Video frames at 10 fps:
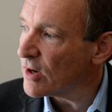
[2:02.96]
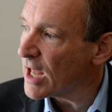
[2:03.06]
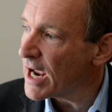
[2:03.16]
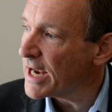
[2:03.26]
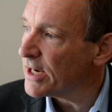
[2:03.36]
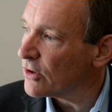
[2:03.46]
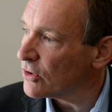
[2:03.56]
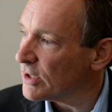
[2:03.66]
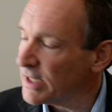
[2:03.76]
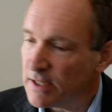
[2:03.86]
online
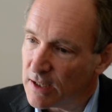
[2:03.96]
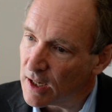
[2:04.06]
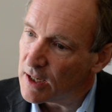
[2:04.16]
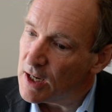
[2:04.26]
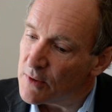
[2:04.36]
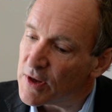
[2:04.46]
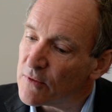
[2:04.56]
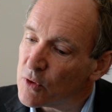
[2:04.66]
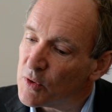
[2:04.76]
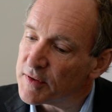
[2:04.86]
early.
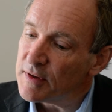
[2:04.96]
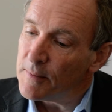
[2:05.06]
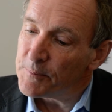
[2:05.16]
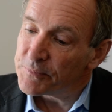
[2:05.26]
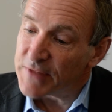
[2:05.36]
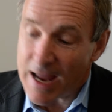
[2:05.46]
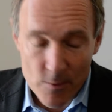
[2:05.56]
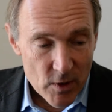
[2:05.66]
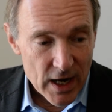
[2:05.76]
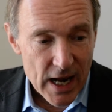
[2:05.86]
Then, of course,
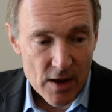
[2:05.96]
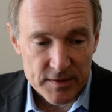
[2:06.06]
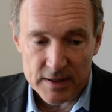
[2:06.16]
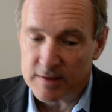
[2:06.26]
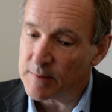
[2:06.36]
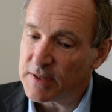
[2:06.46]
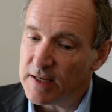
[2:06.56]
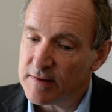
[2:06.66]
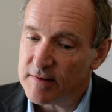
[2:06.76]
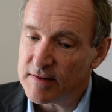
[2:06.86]
that will allow us, in some
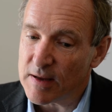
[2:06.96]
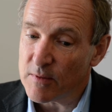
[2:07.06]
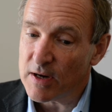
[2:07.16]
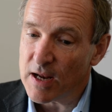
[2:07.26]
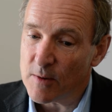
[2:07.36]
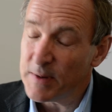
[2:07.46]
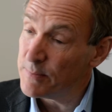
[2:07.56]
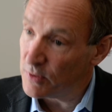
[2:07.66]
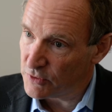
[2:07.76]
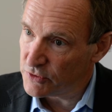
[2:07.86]
cases, that will allow
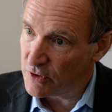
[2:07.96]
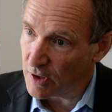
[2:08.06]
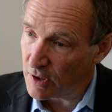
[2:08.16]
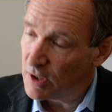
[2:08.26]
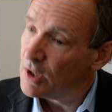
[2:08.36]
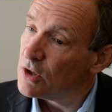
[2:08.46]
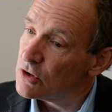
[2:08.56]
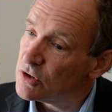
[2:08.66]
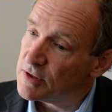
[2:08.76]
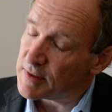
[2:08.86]
people.
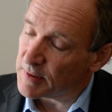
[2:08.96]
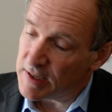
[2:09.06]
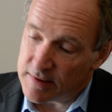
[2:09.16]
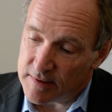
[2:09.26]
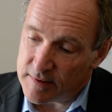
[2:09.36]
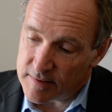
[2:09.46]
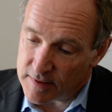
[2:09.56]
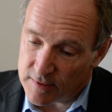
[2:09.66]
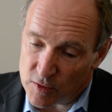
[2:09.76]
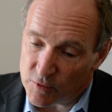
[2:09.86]
In some cases,
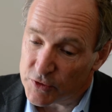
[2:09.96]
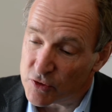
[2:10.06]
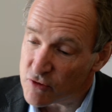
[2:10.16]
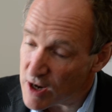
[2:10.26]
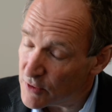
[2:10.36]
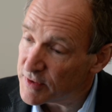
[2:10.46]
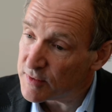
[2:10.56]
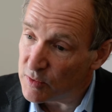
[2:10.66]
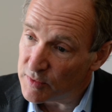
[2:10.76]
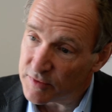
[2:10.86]
it's useful to
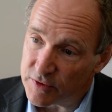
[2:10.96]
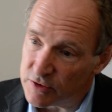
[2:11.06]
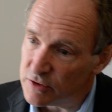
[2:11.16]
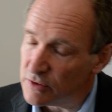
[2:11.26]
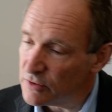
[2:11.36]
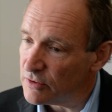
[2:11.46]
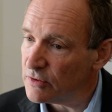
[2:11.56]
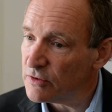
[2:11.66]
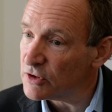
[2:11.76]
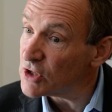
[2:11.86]
crowdsource
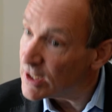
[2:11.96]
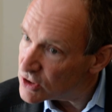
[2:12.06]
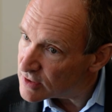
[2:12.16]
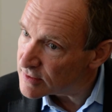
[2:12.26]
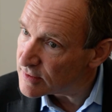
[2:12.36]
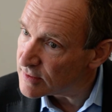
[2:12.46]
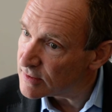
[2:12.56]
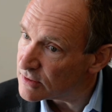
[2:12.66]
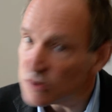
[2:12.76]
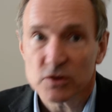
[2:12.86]
the changes
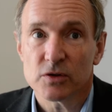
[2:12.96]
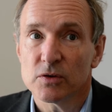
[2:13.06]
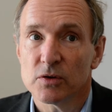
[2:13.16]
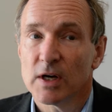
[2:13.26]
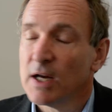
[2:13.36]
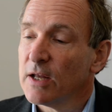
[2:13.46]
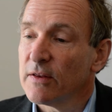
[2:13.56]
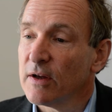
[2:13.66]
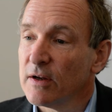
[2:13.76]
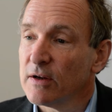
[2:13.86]
to
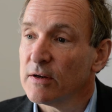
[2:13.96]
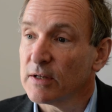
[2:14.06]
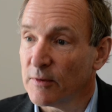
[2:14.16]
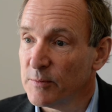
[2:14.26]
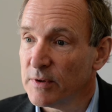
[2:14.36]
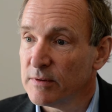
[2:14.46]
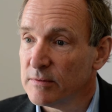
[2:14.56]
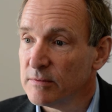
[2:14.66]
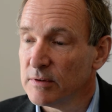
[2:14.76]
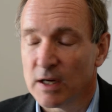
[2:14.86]
the government.
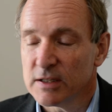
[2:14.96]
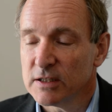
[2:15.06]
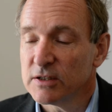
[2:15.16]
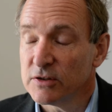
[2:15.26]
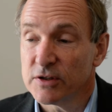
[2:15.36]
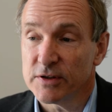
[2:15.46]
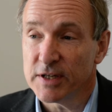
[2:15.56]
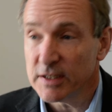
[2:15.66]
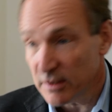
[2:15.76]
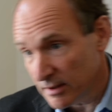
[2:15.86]
To the
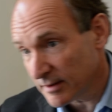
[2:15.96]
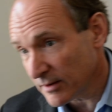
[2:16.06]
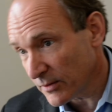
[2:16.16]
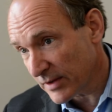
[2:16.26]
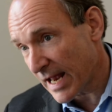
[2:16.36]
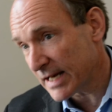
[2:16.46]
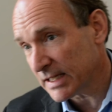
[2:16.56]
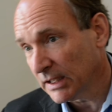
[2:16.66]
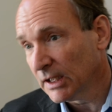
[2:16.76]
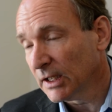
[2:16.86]
data, so that
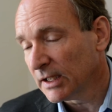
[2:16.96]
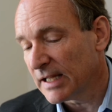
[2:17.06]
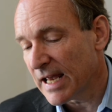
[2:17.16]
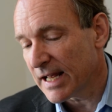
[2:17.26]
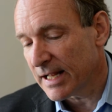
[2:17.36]
the